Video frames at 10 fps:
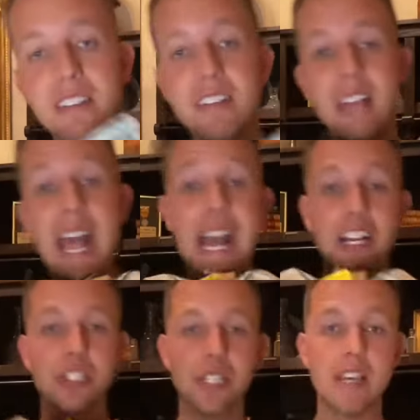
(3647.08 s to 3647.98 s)
This is
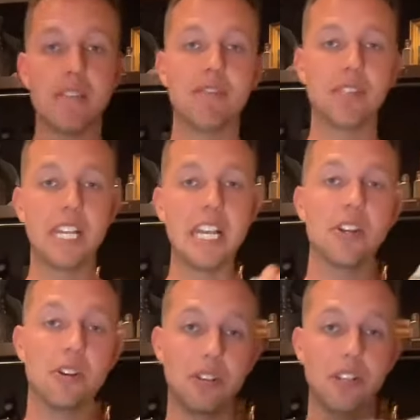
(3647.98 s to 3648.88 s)
actually a
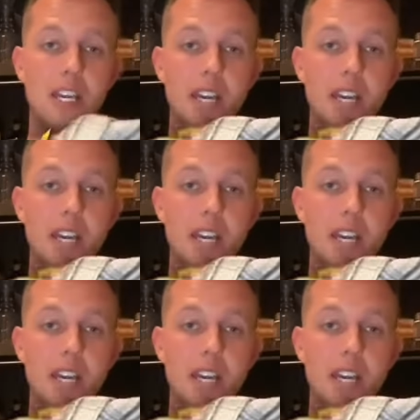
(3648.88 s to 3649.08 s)
flannel.